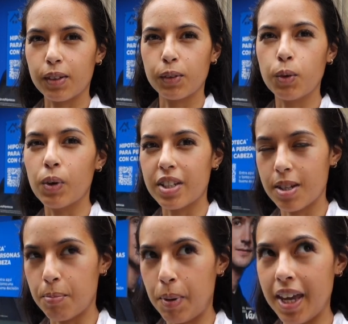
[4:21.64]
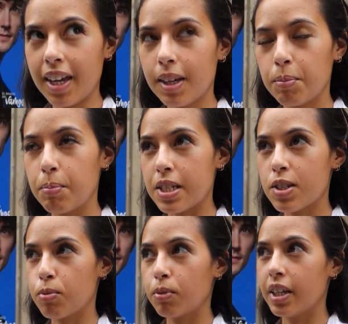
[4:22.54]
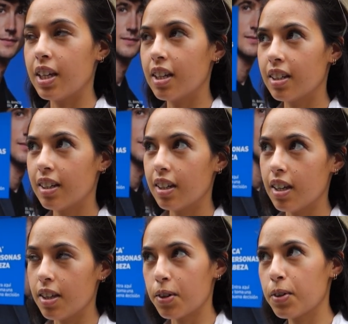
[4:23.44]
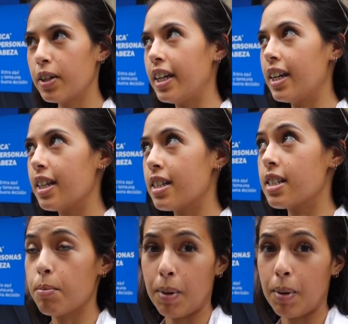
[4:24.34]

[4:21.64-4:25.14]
don't know what to pick between either getting some